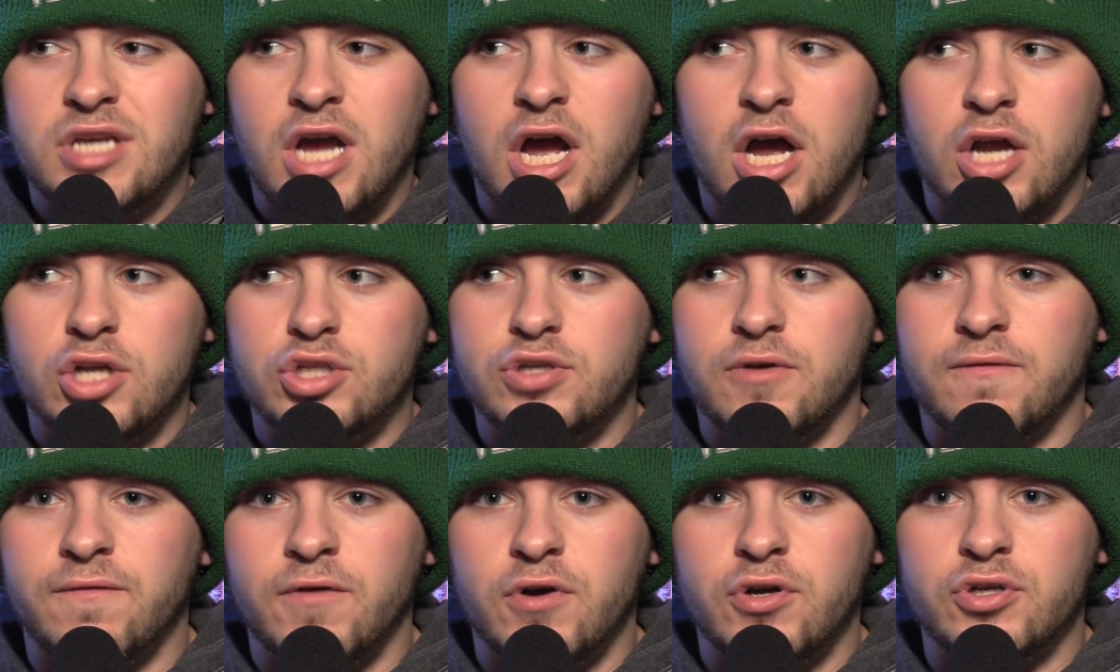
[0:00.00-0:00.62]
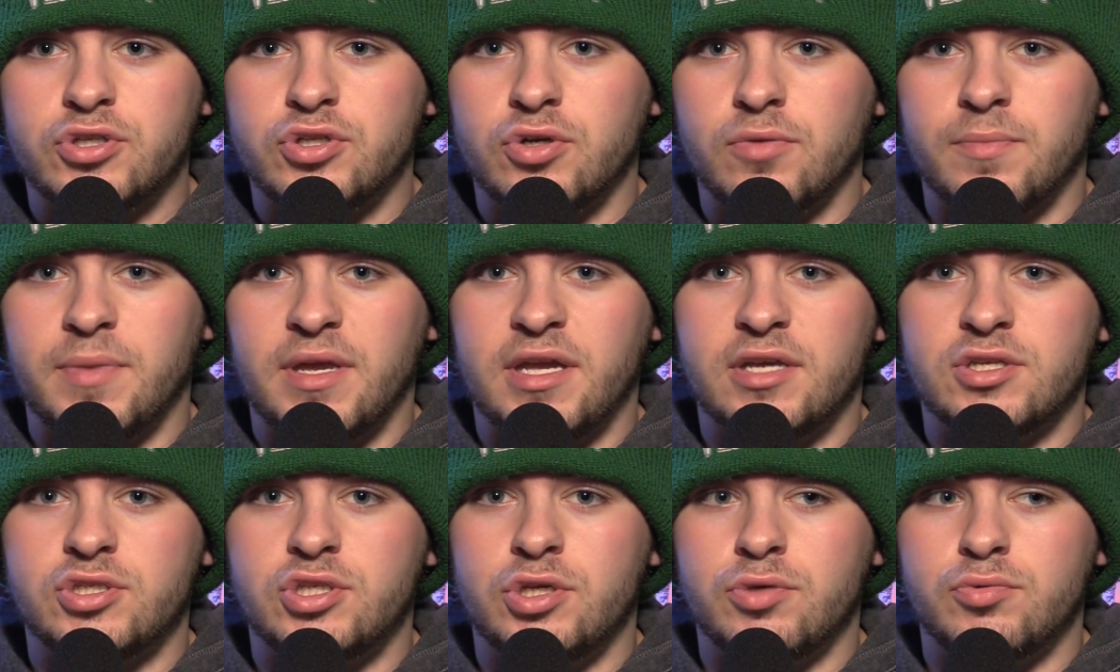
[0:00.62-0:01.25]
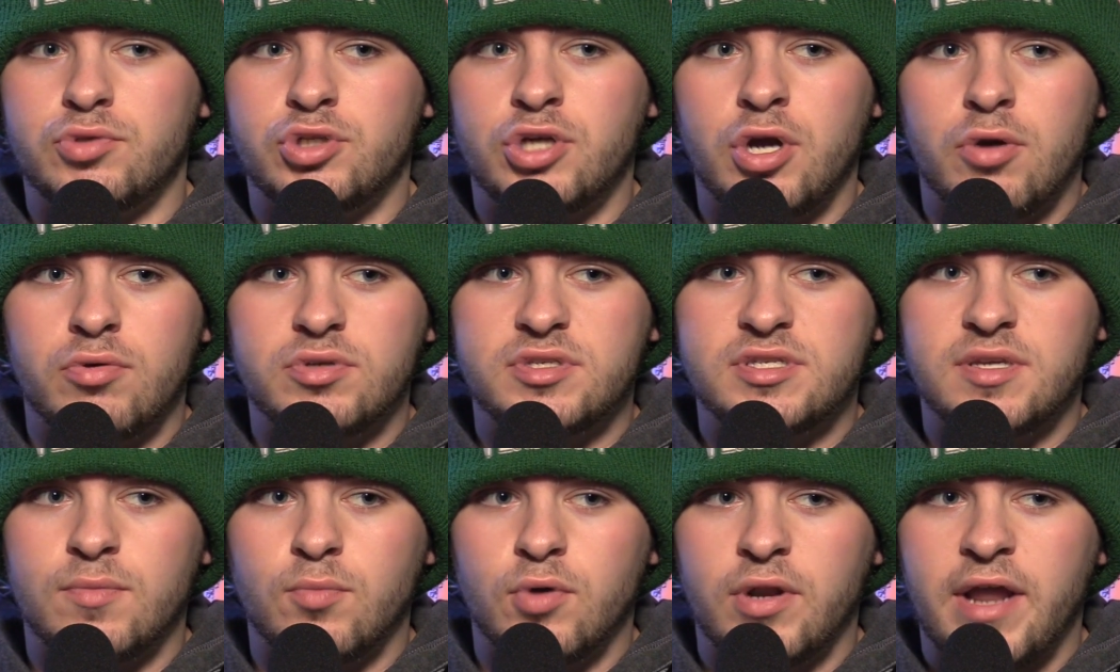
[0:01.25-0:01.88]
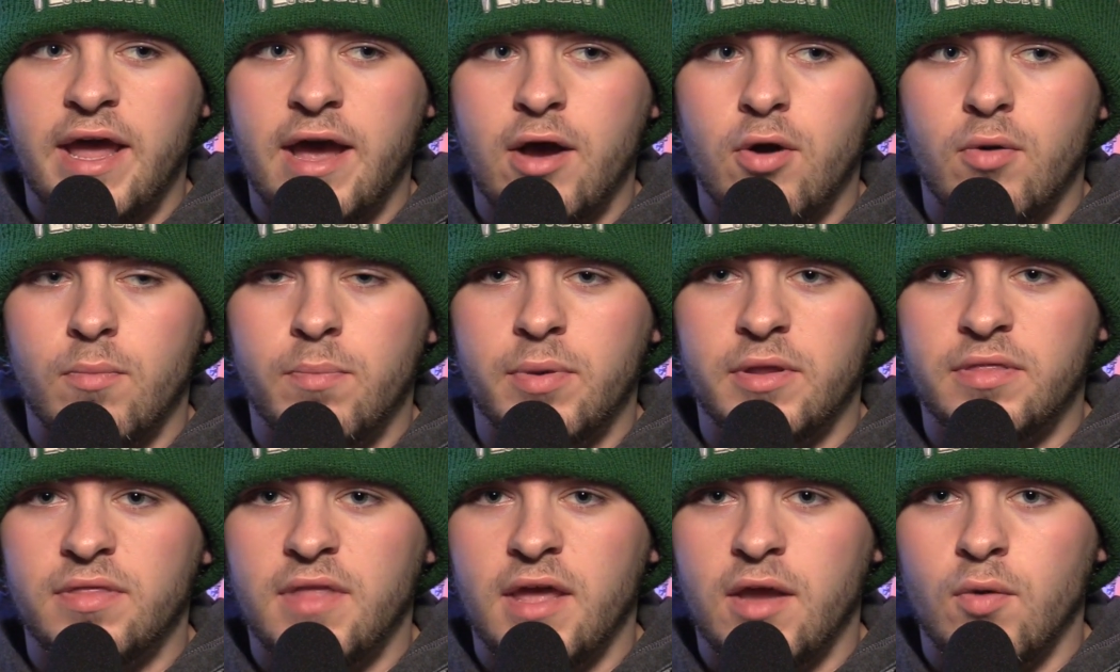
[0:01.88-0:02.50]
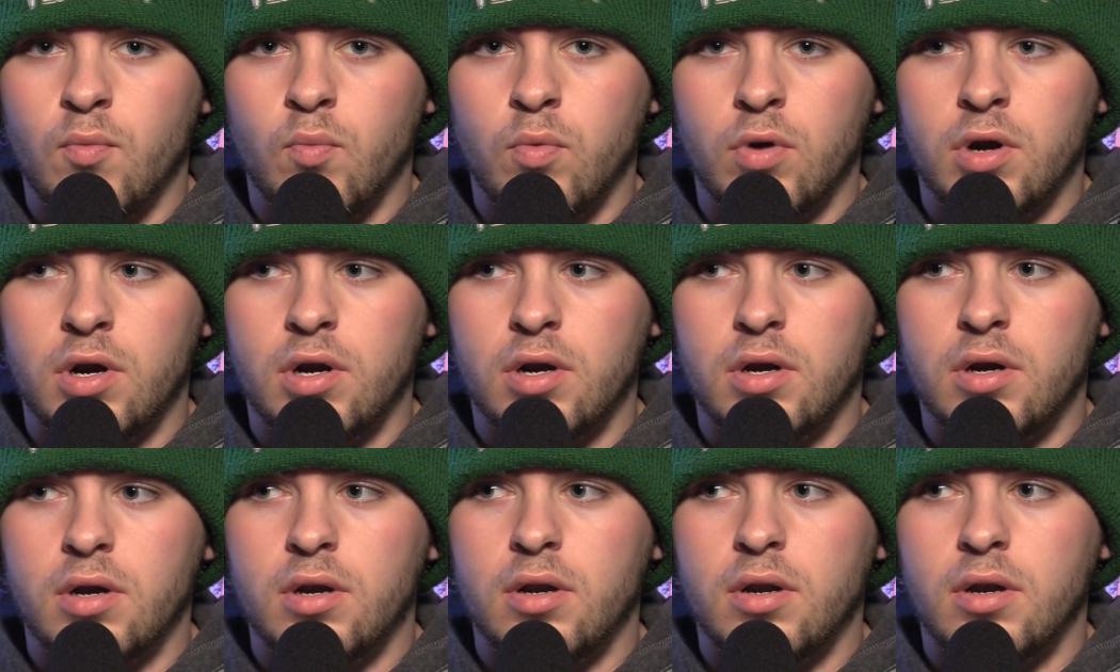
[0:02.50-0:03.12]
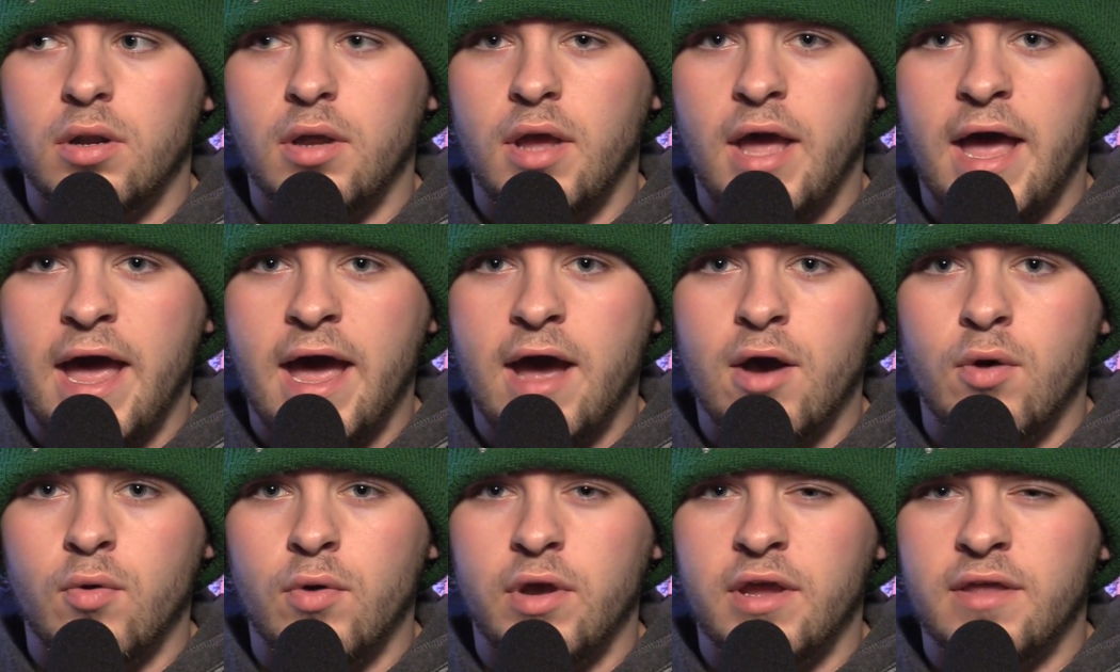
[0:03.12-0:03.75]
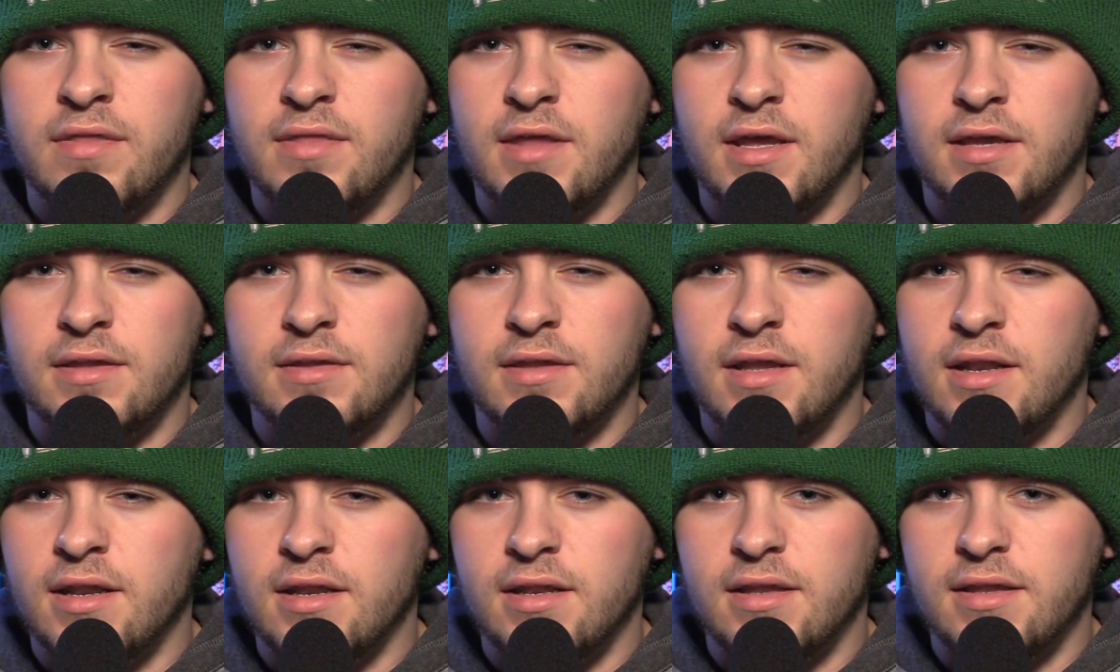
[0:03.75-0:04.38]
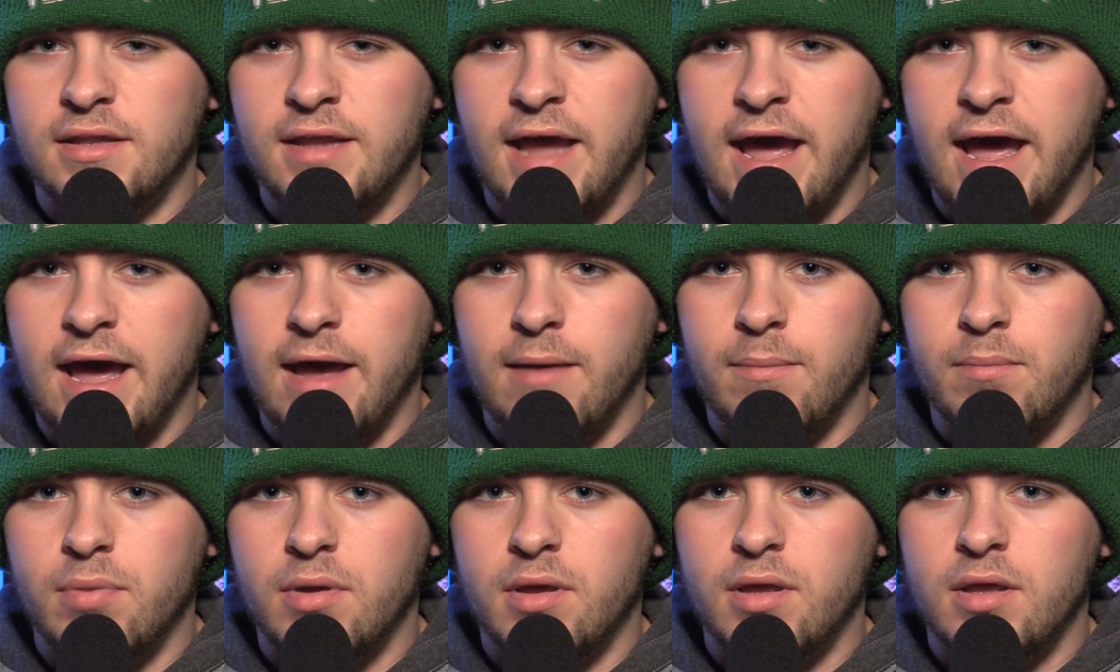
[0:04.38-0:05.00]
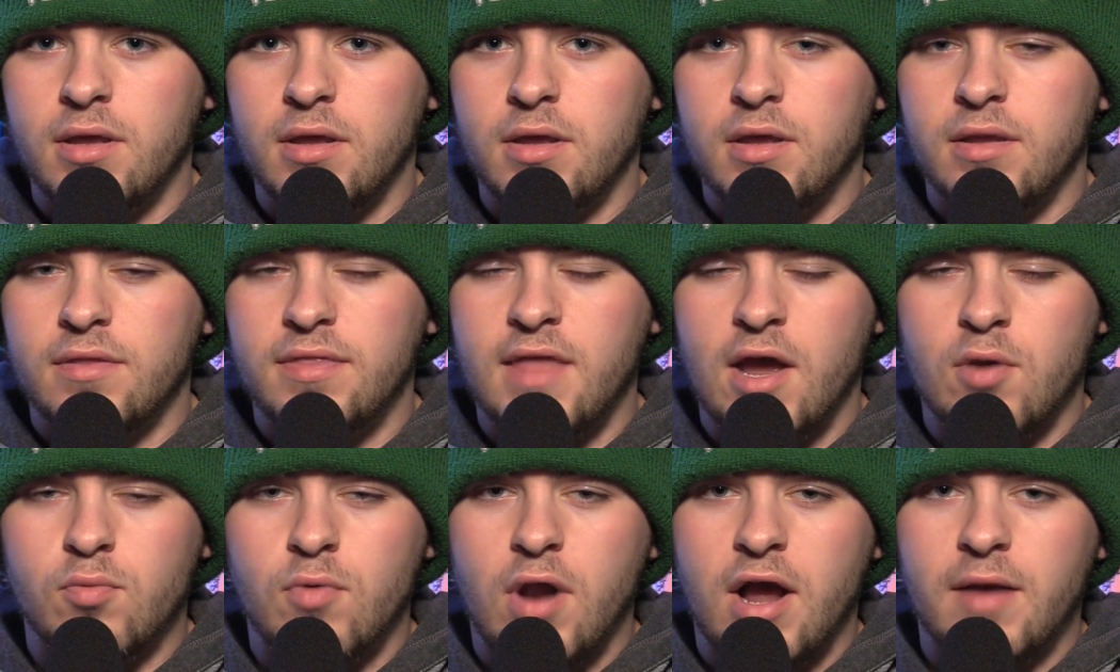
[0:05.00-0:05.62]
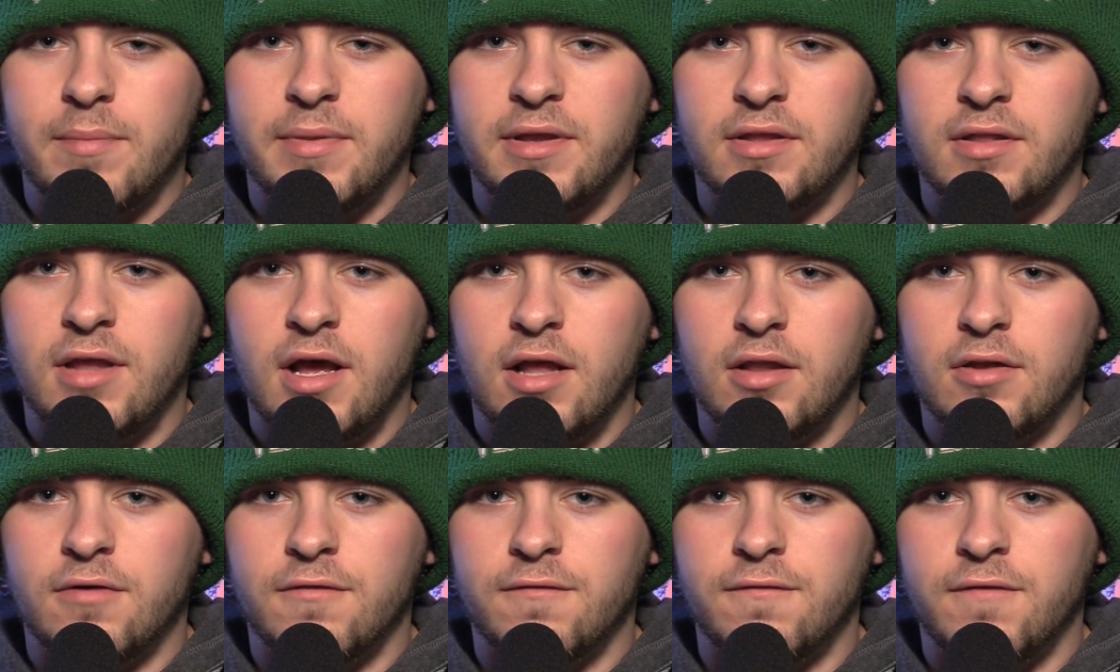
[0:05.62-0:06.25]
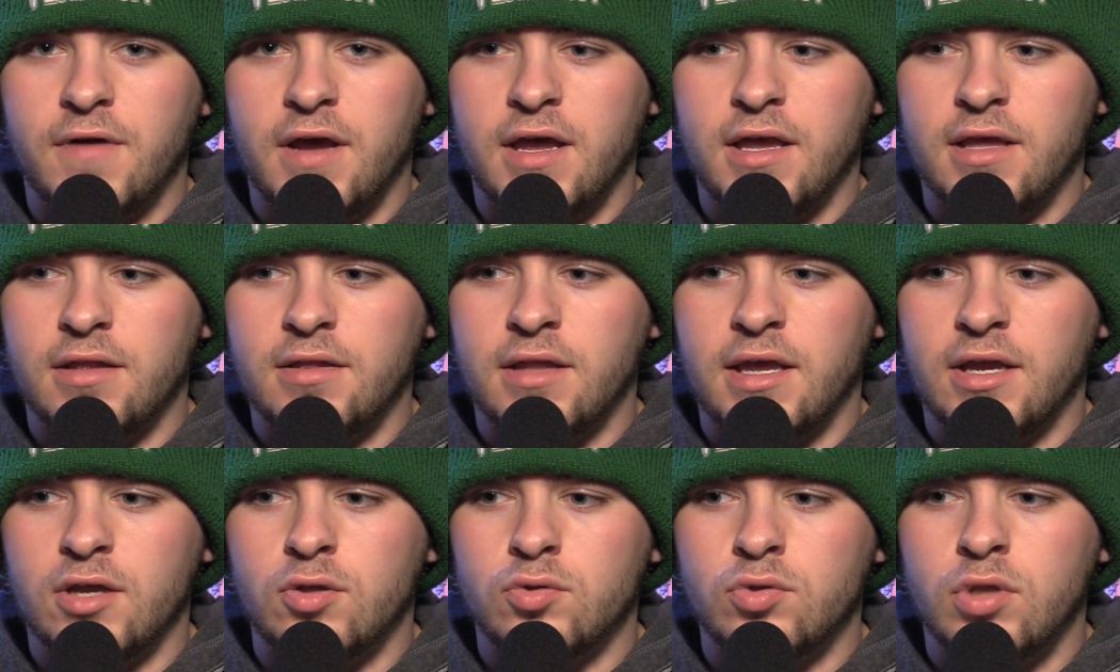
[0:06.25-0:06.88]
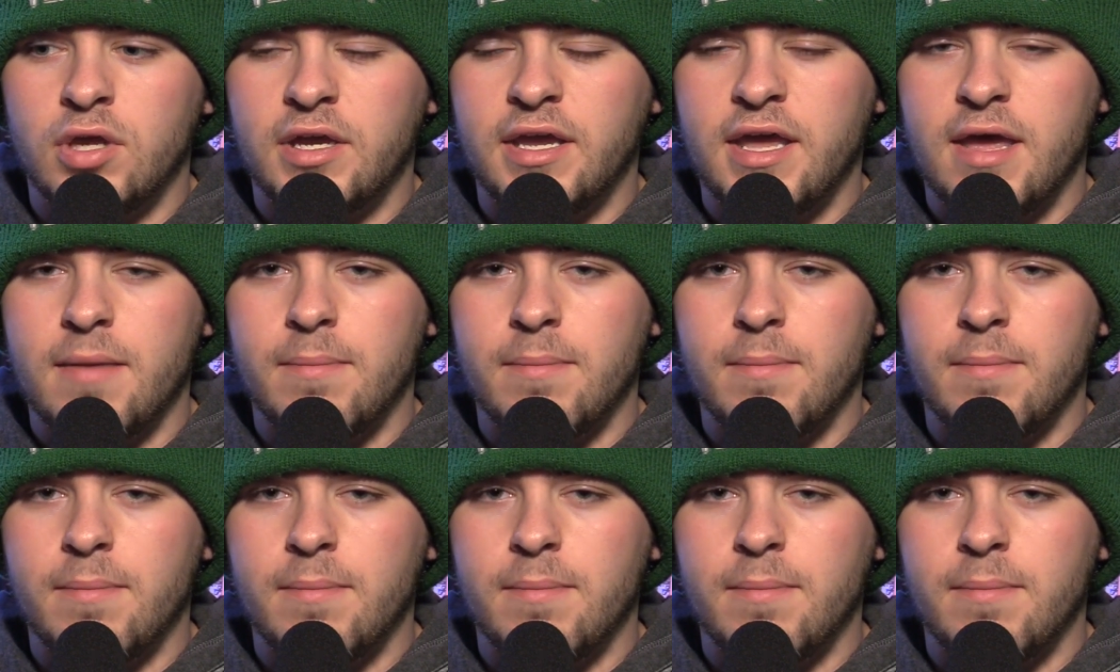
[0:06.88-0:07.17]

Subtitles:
controversial because you choked someone out, but they weren't out and they didn't tap. That Robbie Lawler fight, like, look